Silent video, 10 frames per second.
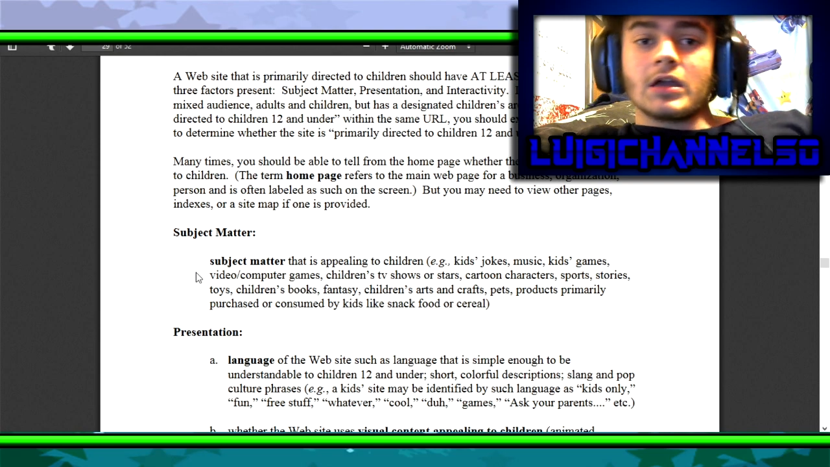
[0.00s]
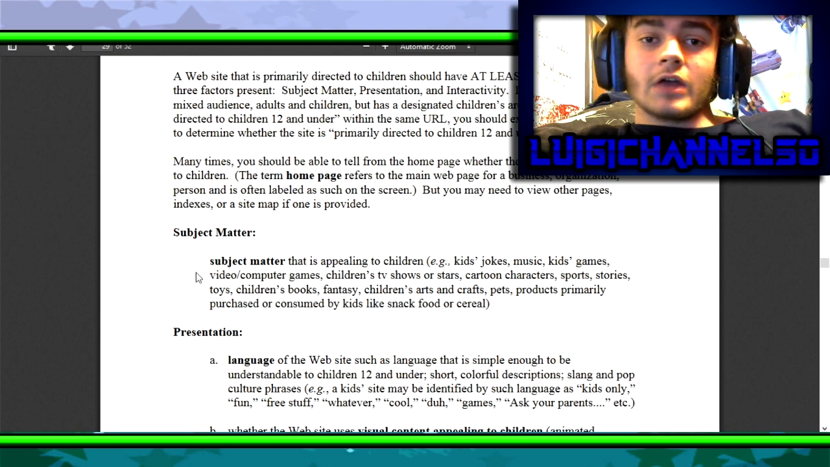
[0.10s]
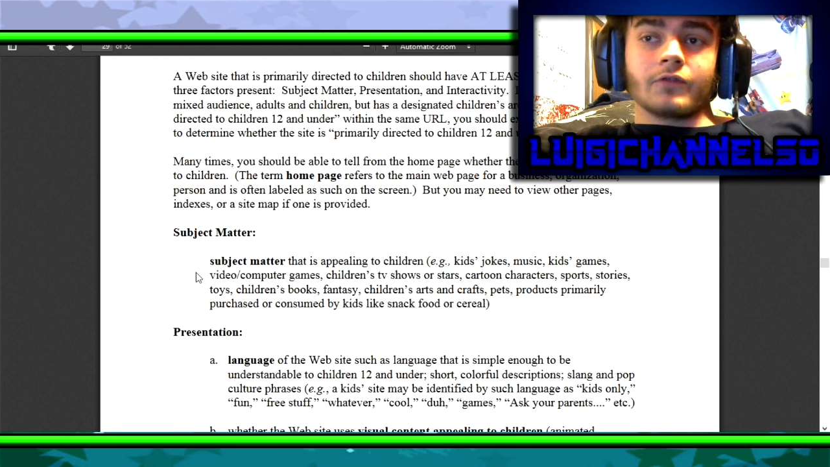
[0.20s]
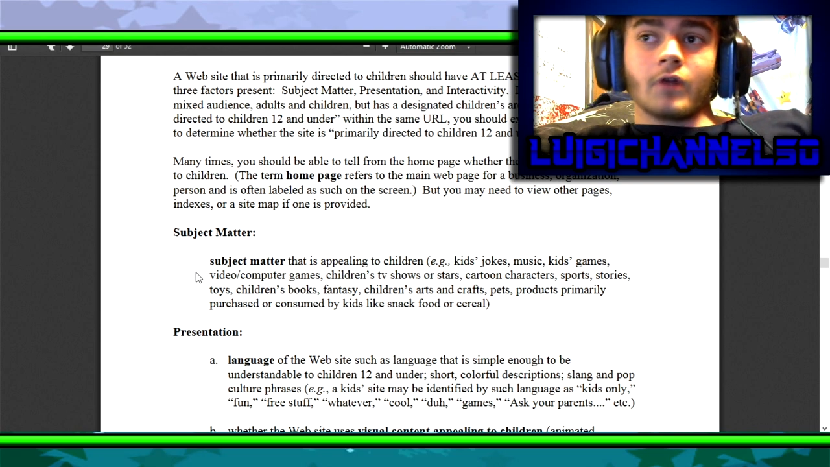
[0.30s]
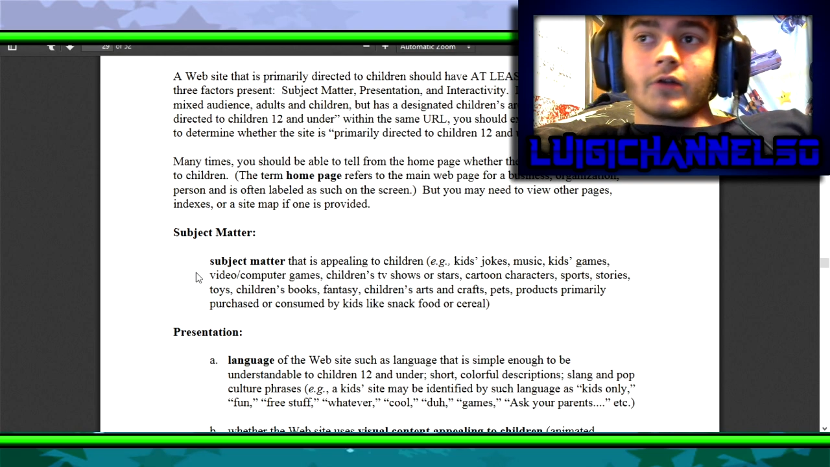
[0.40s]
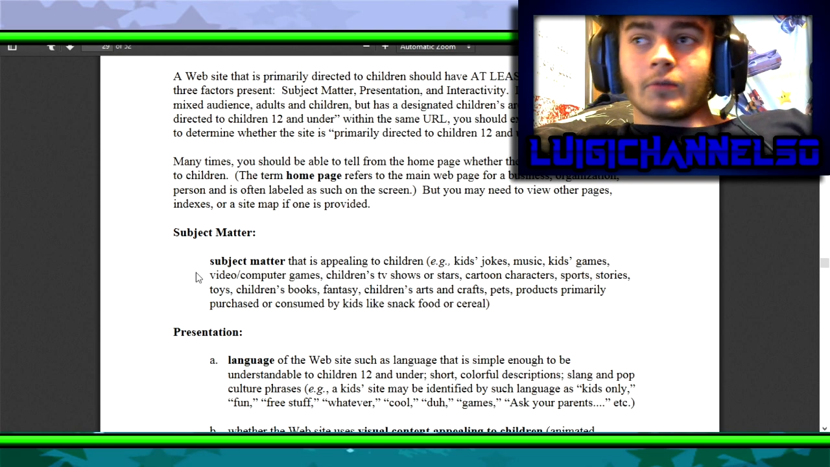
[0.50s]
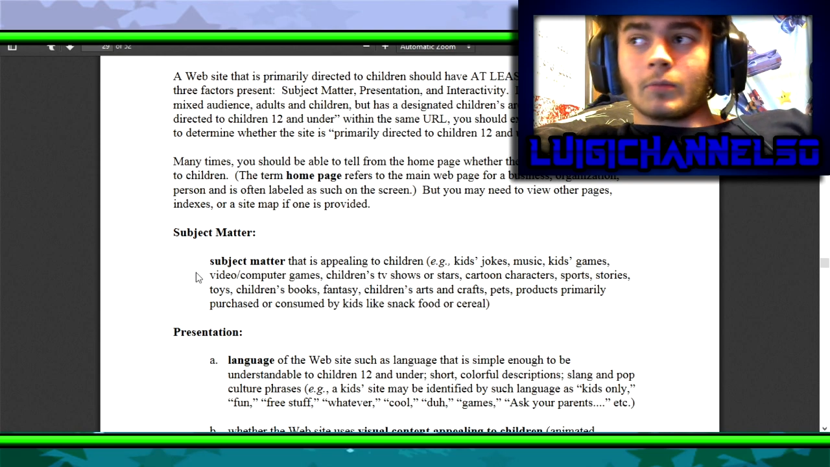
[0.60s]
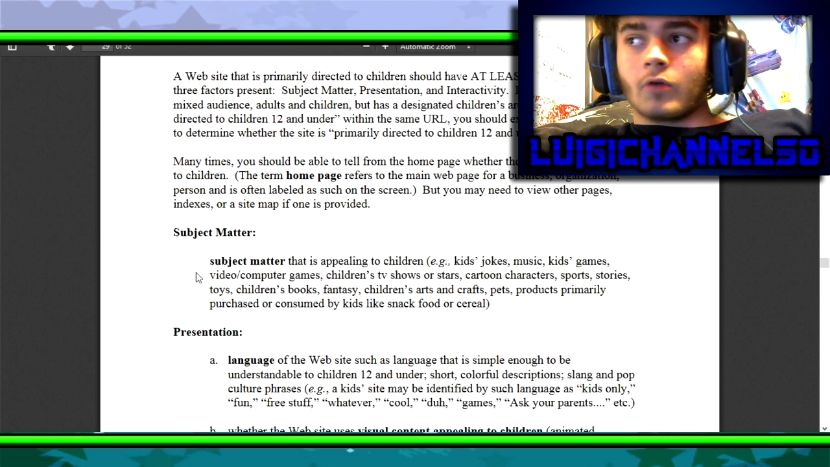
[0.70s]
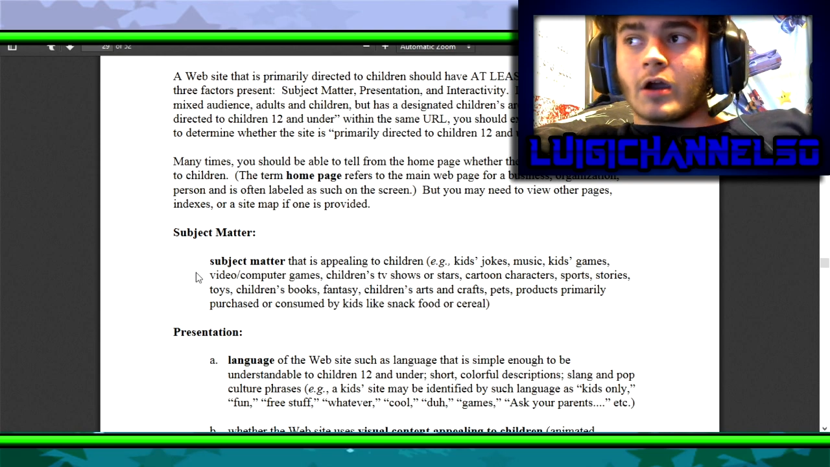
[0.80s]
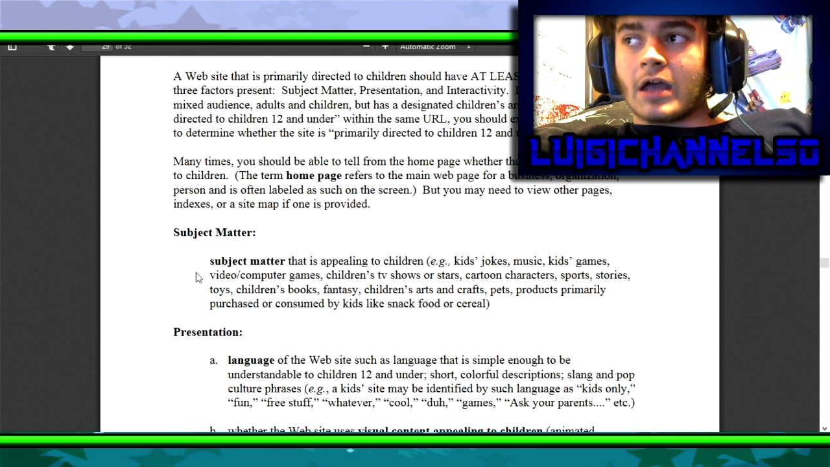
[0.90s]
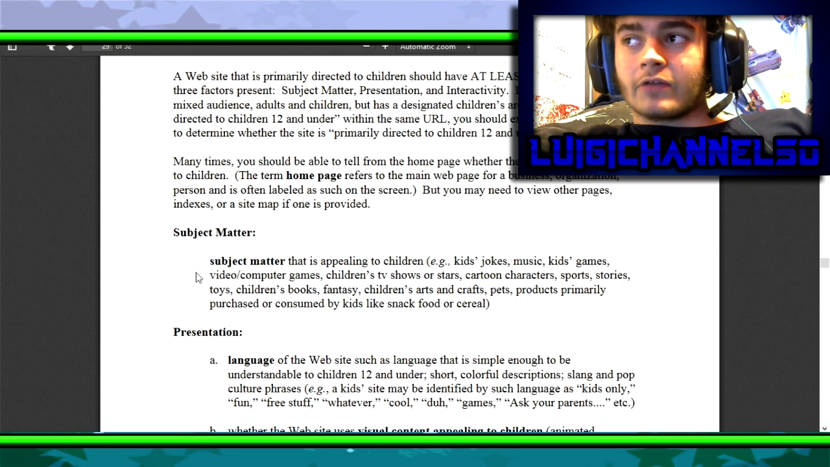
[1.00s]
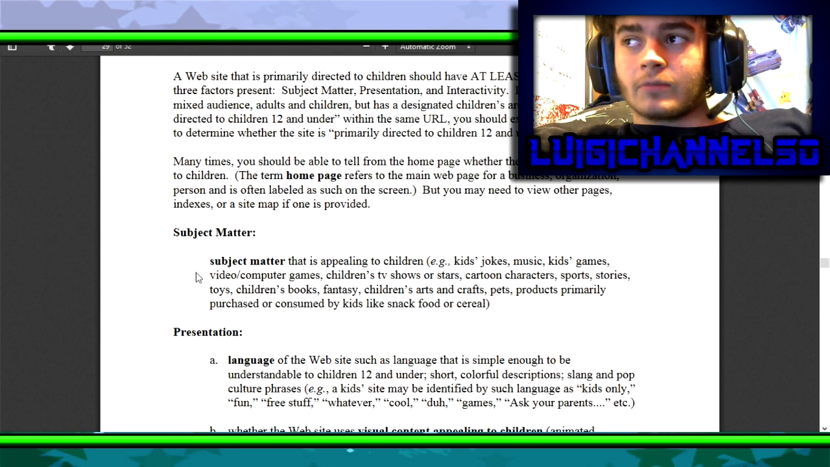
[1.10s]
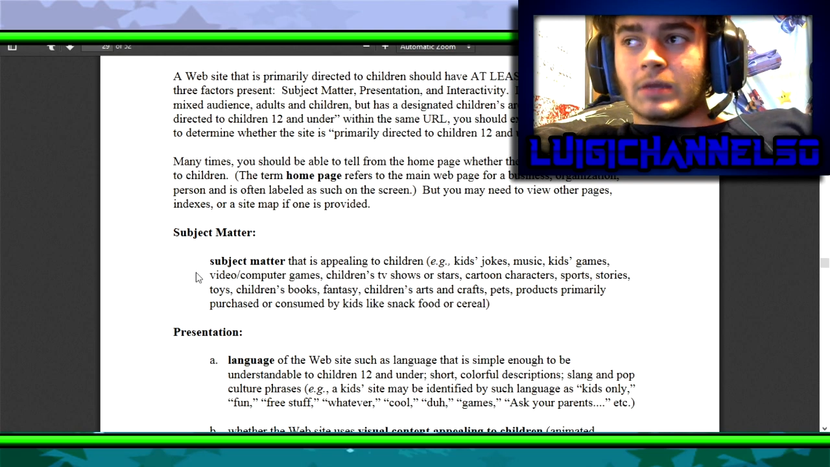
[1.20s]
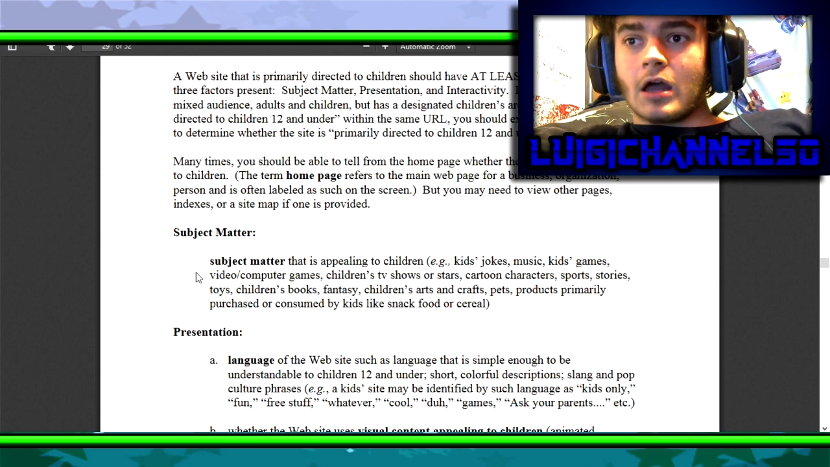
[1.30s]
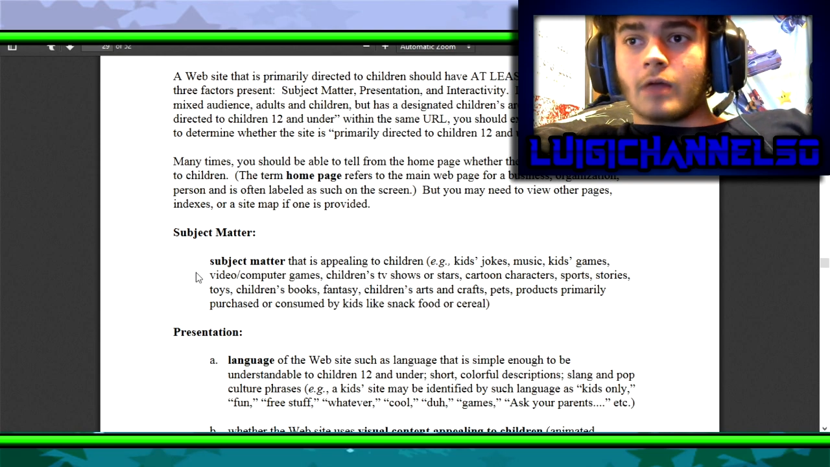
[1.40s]
as far as I'm aware, hasn't
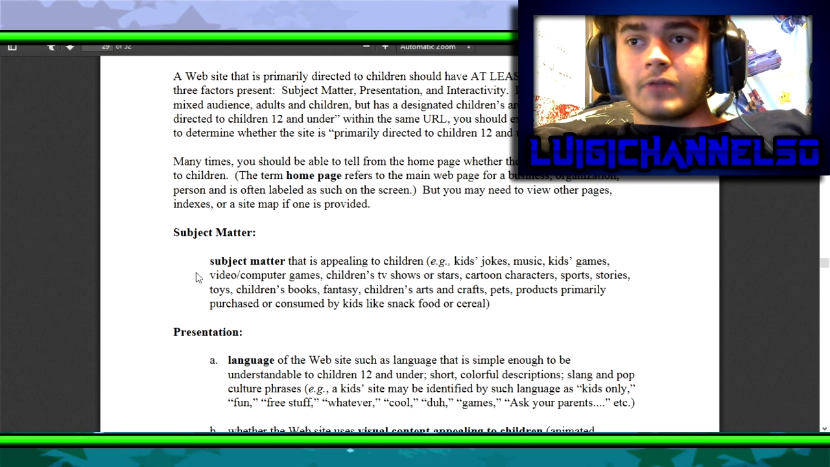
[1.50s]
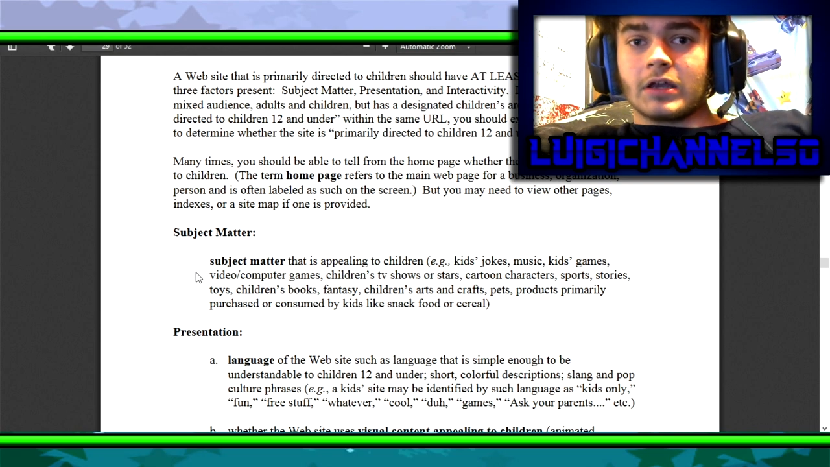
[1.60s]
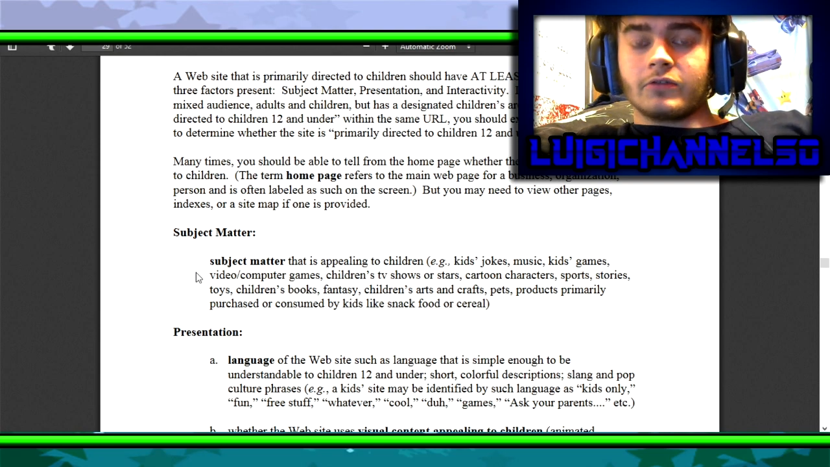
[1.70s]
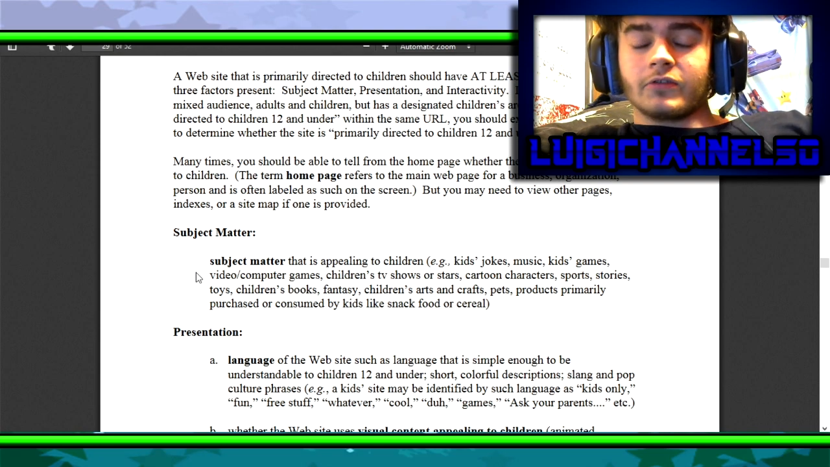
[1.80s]
been updated